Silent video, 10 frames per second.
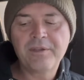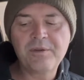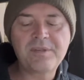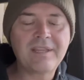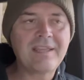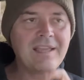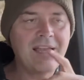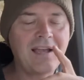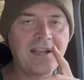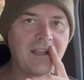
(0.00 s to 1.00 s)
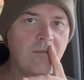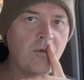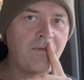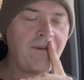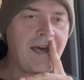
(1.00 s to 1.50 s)
using the idea of
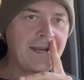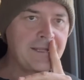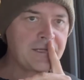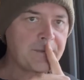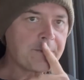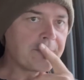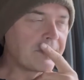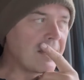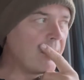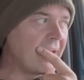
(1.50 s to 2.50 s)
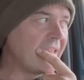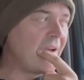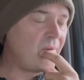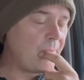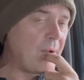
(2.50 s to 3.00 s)
Wofatys. And what I
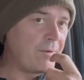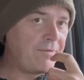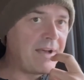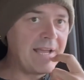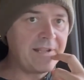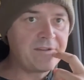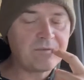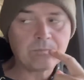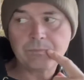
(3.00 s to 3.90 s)
love about Wofatys